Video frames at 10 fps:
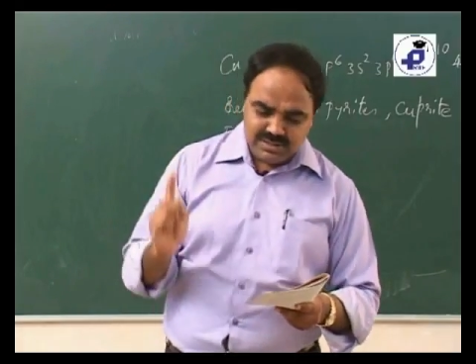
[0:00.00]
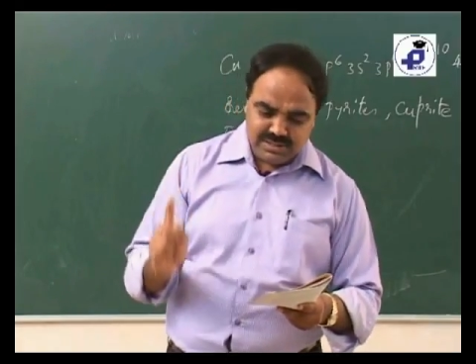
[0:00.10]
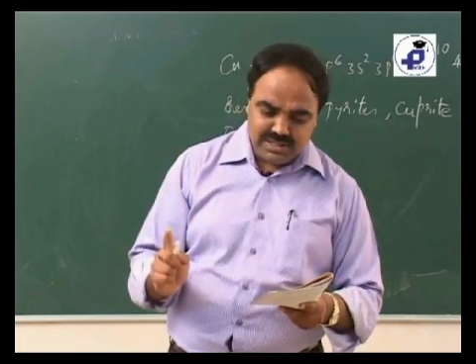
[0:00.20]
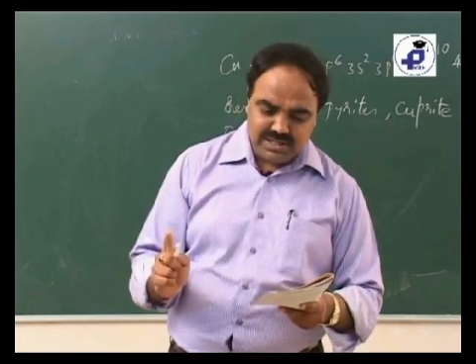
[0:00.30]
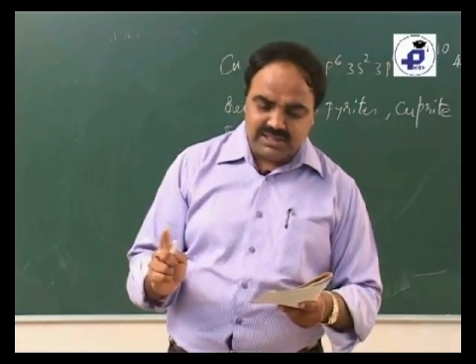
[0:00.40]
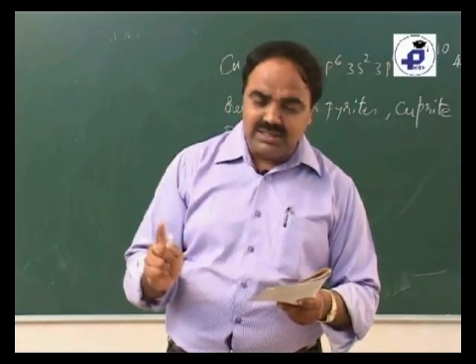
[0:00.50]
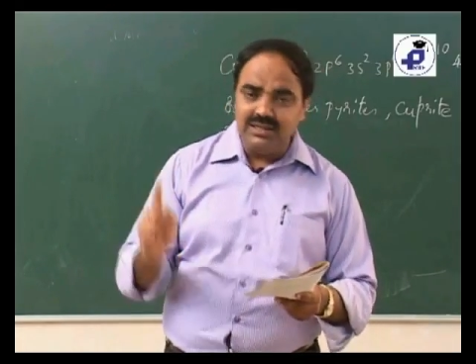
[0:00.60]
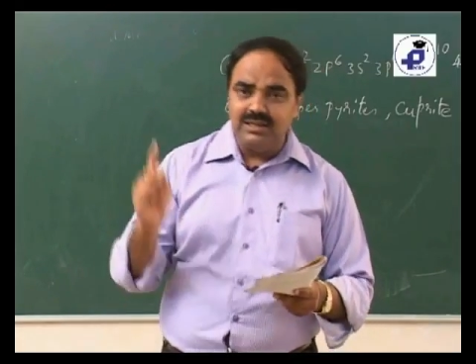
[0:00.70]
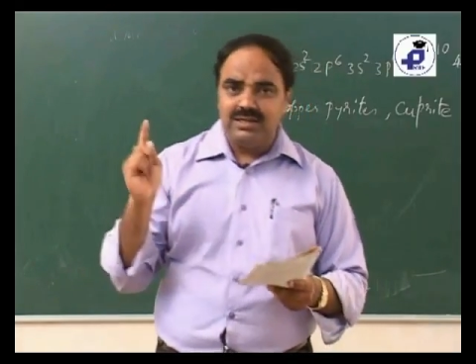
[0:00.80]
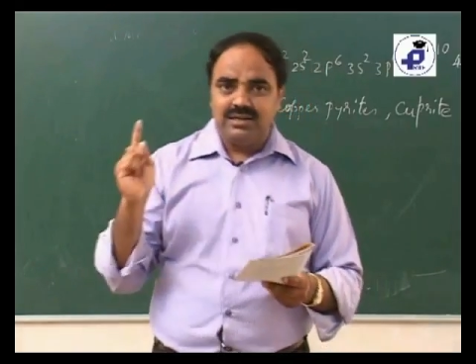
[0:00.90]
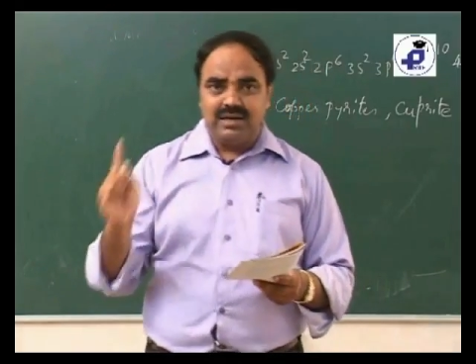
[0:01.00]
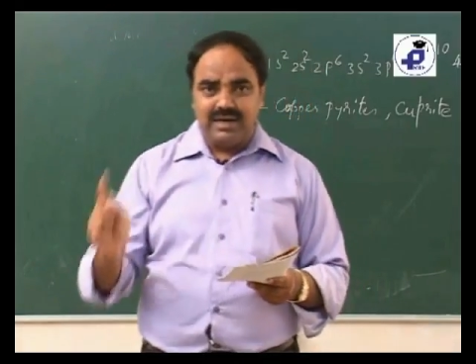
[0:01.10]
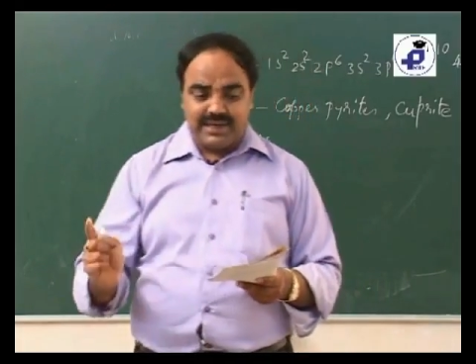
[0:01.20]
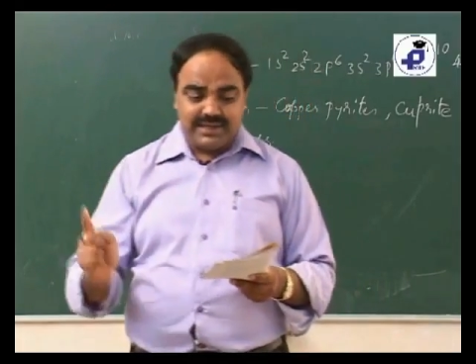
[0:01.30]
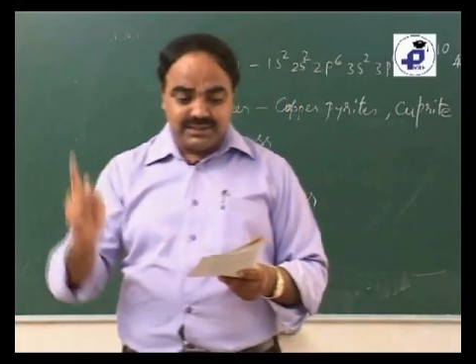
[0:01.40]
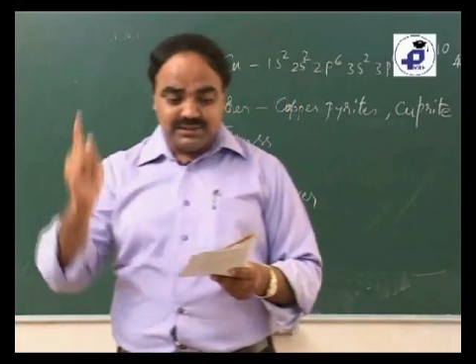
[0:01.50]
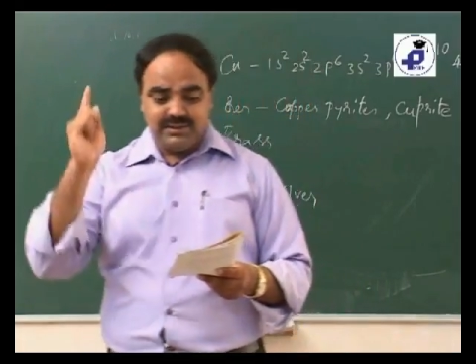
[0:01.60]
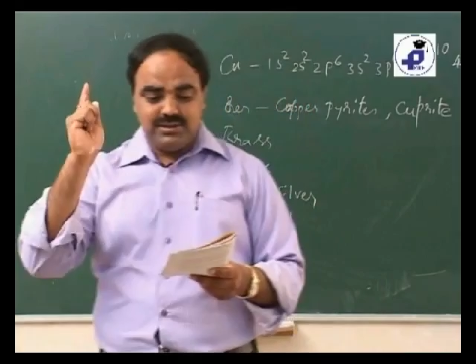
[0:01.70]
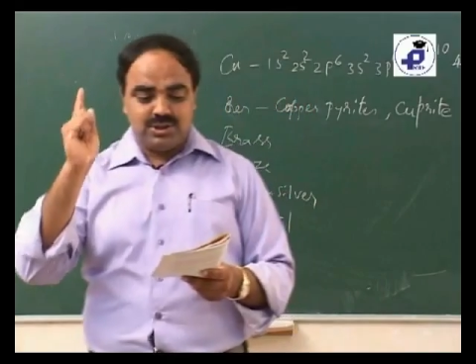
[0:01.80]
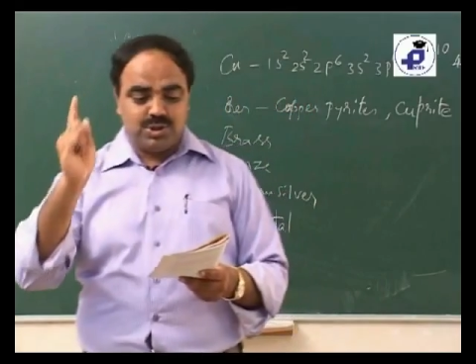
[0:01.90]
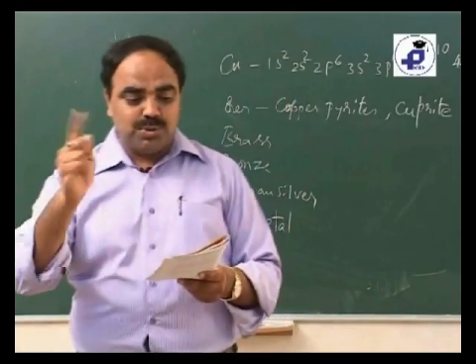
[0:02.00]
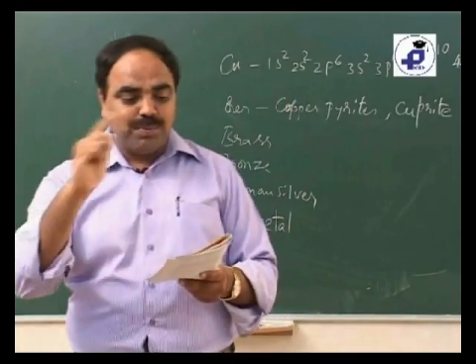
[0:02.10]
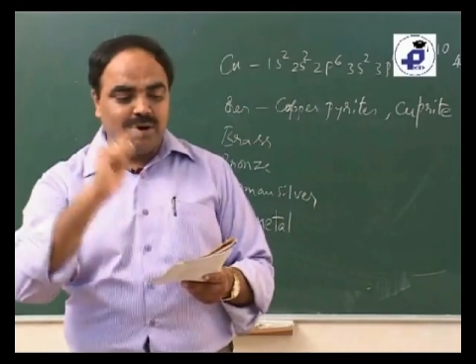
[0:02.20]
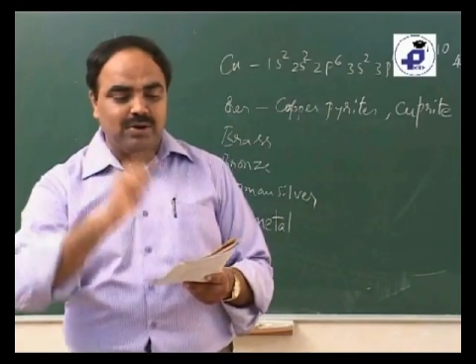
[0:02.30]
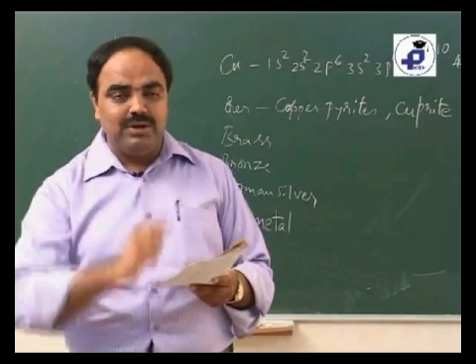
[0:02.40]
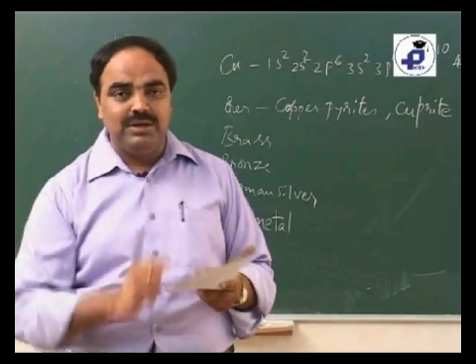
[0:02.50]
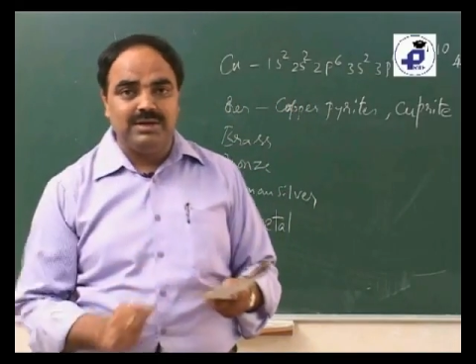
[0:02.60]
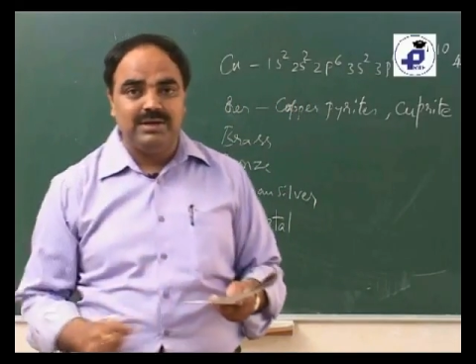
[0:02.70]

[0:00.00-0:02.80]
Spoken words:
nickel, iron, cobalt.